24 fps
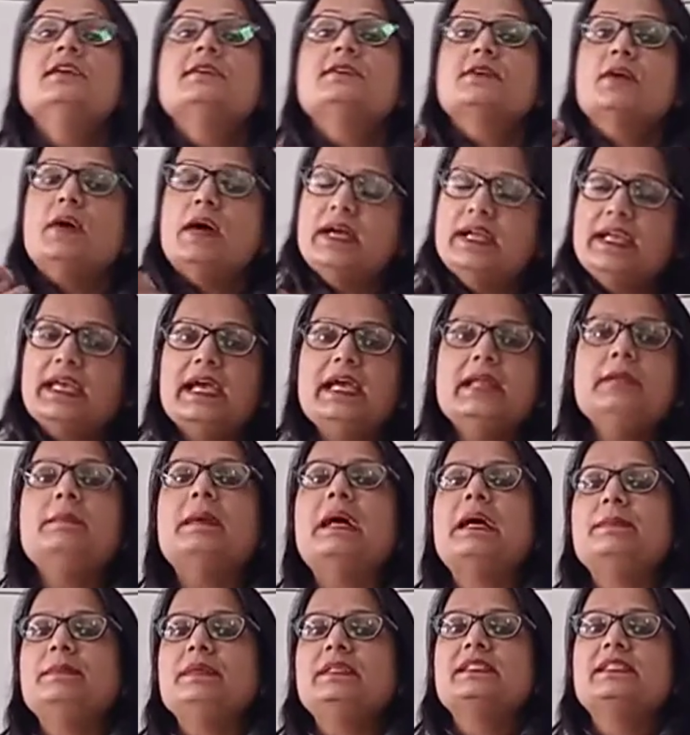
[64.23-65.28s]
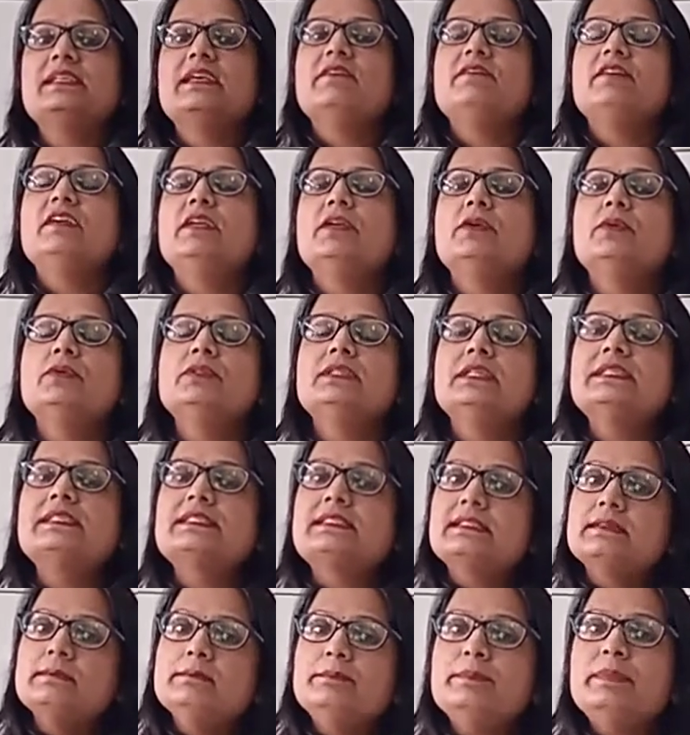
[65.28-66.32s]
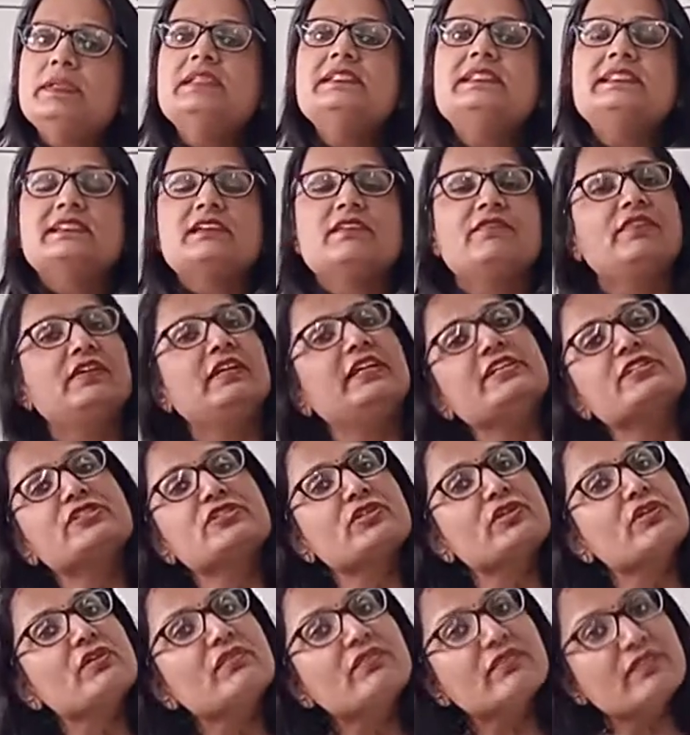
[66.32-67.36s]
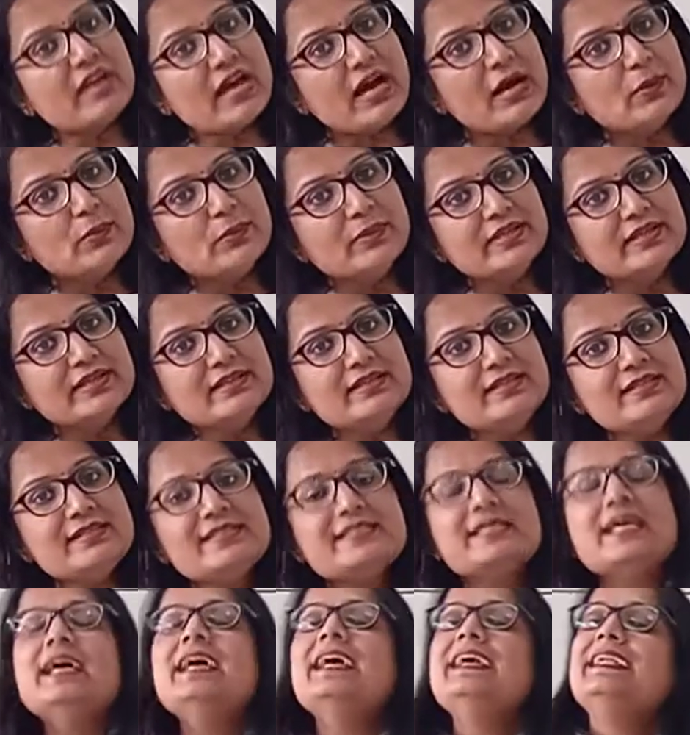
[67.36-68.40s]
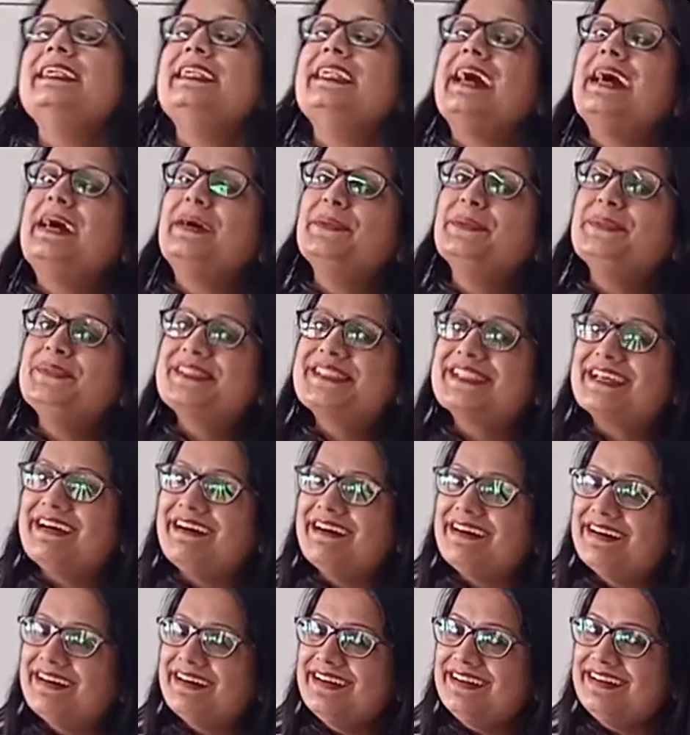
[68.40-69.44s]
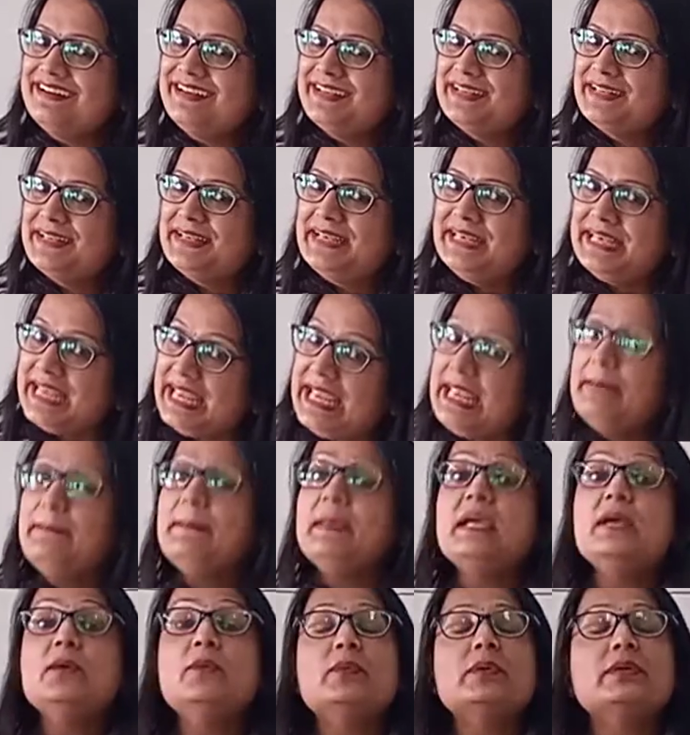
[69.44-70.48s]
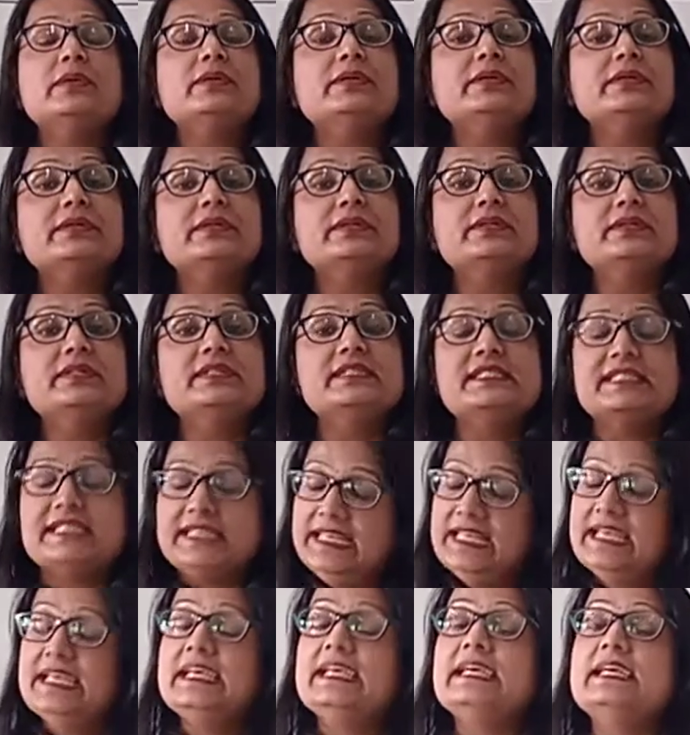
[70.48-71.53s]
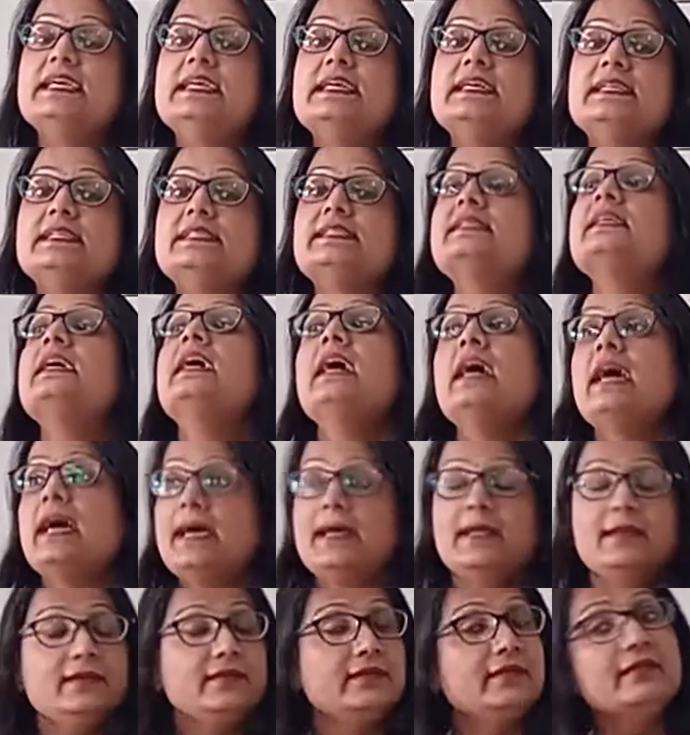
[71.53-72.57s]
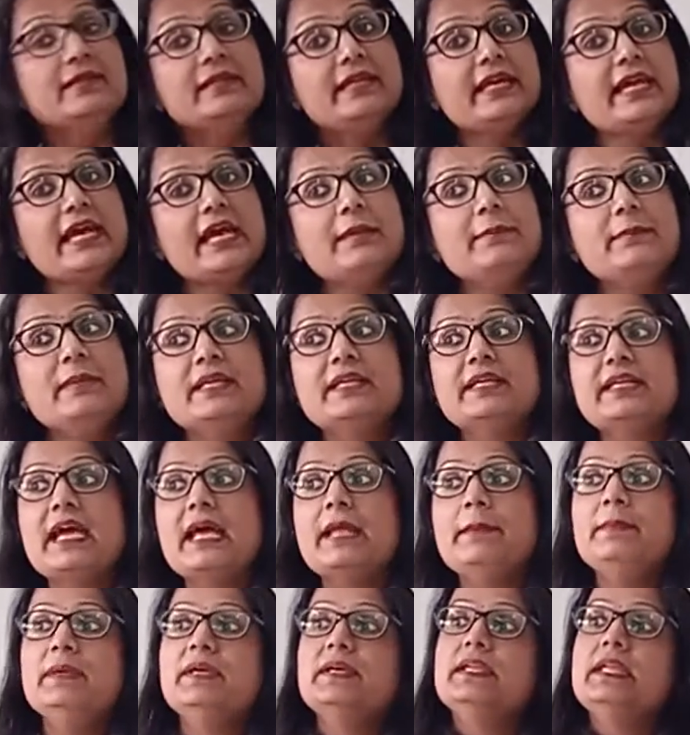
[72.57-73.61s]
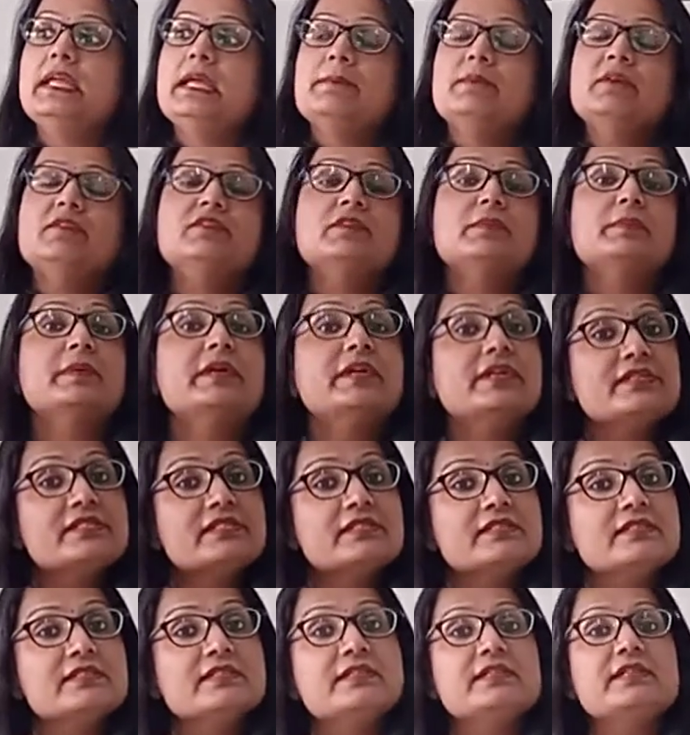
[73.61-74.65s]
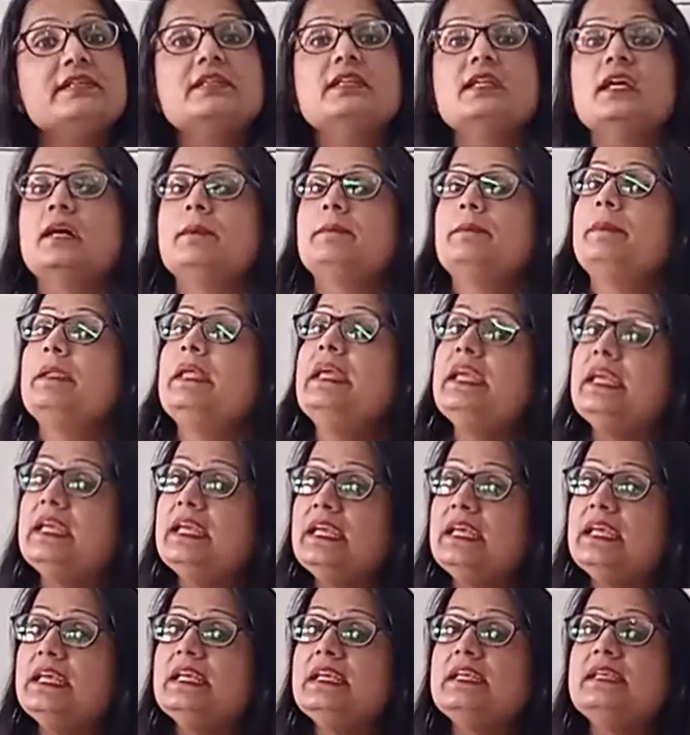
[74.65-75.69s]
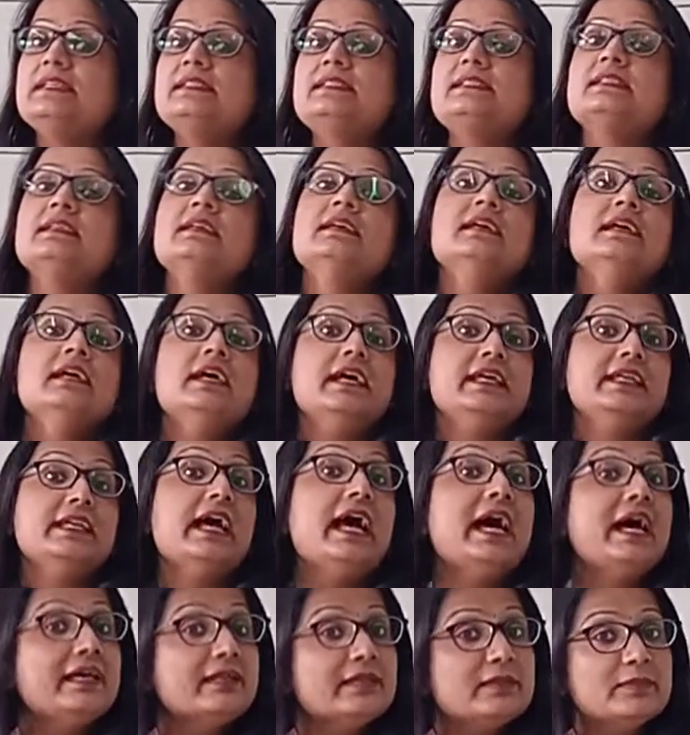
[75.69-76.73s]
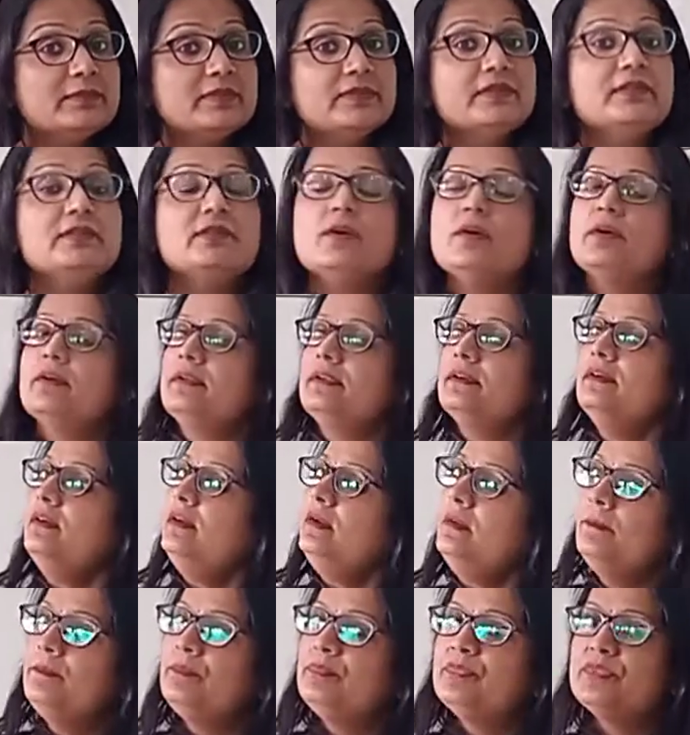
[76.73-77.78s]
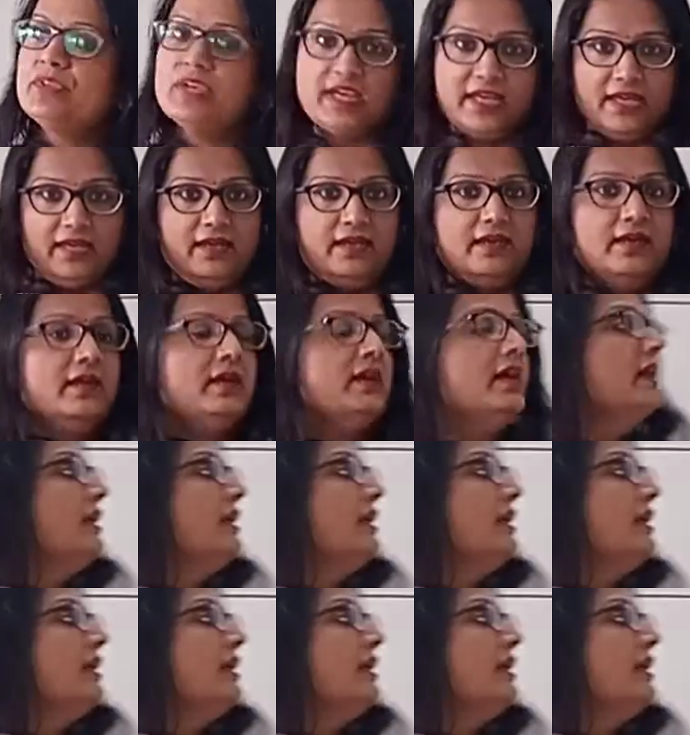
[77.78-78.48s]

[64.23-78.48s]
So again, ma'am is giving you the simplest definition of noun is nouns are naming words. Yes. And it can be a name of a person, a place, an animal or a thing.